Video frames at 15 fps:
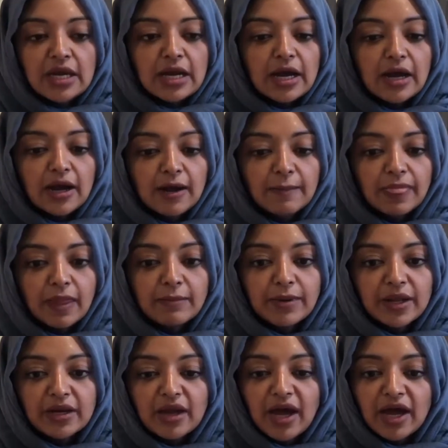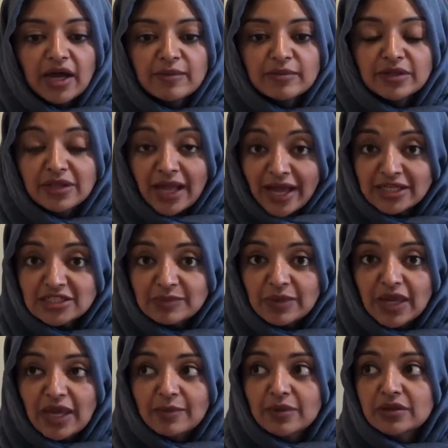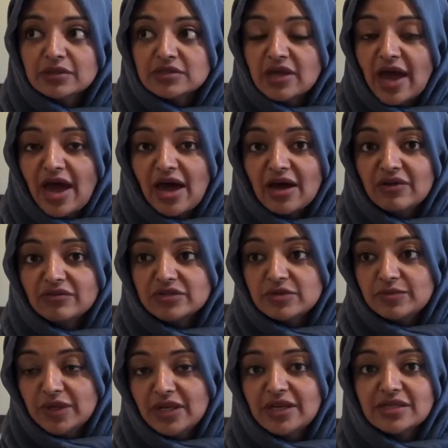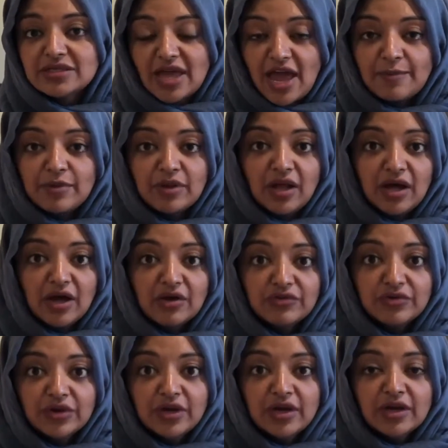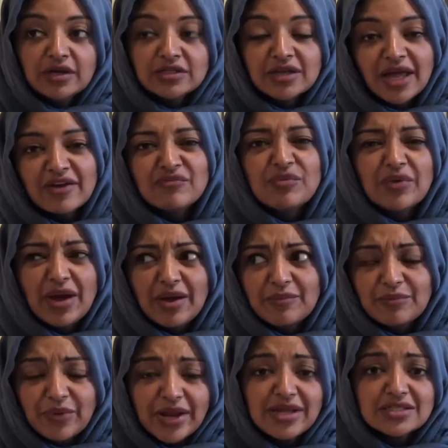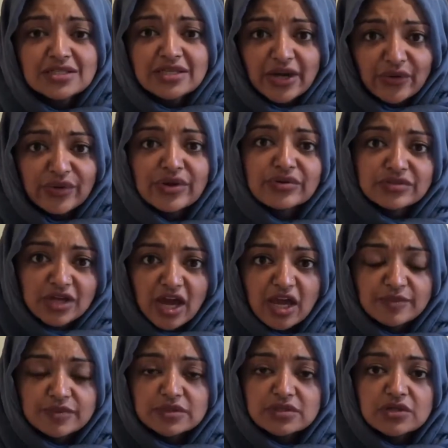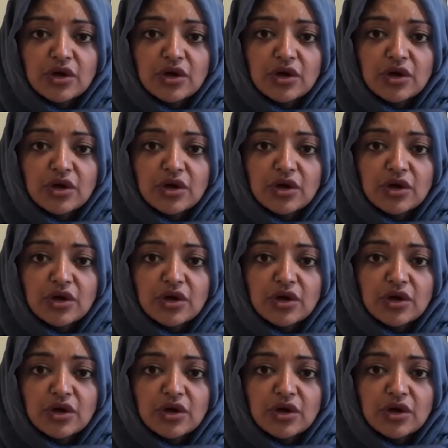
But I'm glad to be able to be an example of, to kind of break stereotypes.